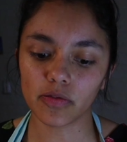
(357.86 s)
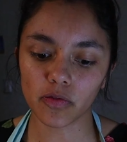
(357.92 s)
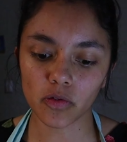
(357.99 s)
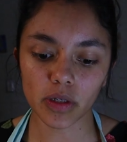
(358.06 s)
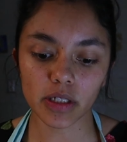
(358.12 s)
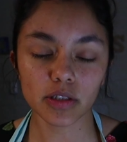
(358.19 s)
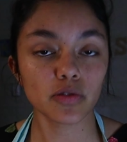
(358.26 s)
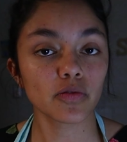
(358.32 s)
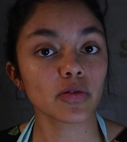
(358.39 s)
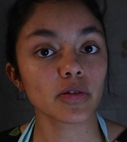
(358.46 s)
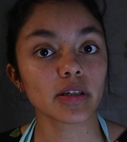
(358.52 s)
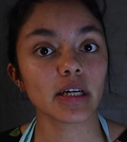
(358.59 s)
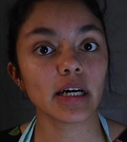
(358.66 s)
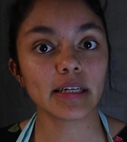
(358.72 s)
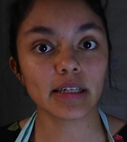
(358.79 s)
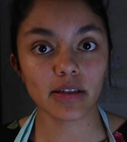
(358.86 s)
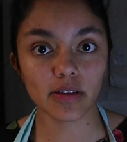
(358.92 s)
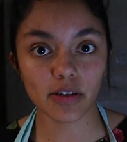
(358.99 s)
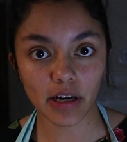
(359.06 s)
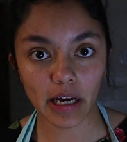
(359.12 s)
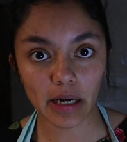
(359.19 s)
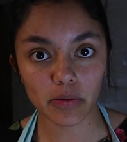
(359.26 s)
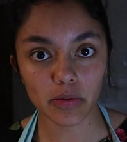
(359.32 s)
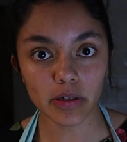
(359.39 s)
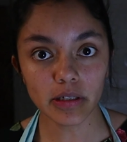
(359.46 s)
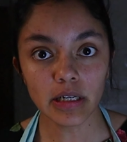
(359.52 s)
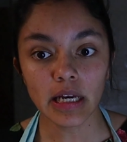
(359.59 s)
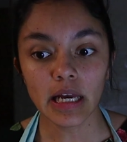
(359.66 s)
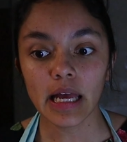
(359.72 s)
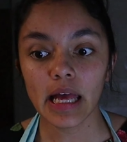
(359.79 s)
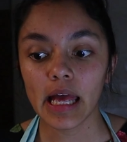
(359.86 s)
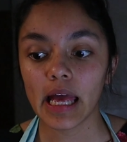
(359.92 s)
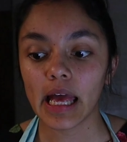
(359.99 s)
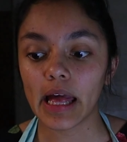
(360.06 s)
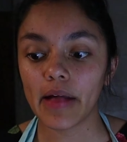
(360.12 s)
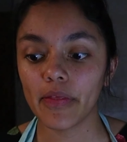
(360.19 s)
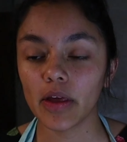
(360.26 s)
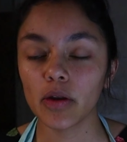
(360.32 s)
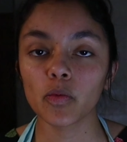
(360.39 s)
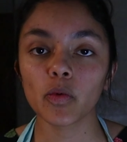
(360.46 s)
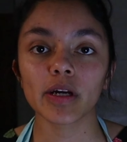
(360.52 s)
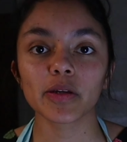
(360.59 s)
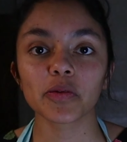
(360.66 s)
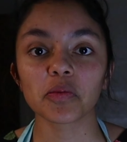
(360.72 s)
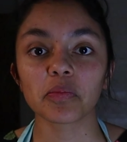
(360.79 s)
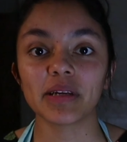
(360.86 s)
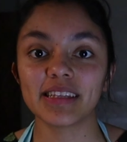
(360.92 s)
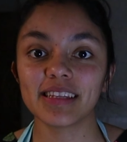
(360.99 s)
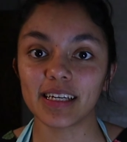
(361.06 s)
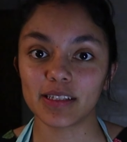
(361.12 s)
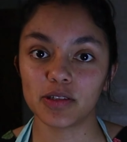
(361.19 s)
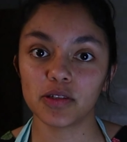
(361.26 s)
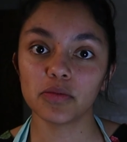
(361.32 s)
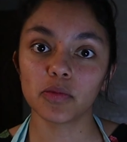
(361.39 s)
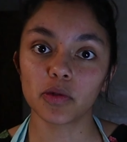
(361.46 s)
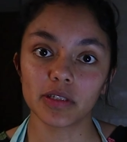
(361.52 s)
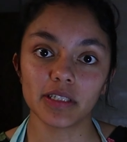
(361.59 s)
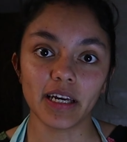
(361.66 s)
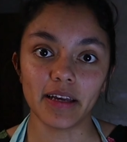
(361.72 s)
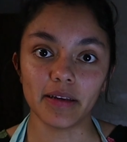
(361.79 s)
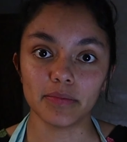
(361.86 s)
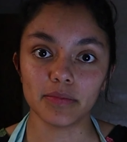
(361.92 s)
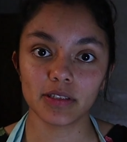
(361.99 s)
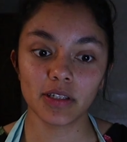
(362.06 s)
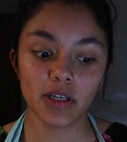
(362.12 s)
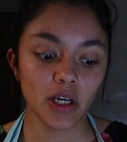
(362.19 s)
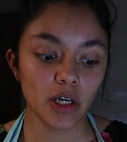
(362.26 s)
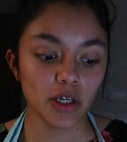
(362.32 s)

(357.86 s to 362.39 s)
the fridge for another hour, and then we're gonna repeat that 2 more times.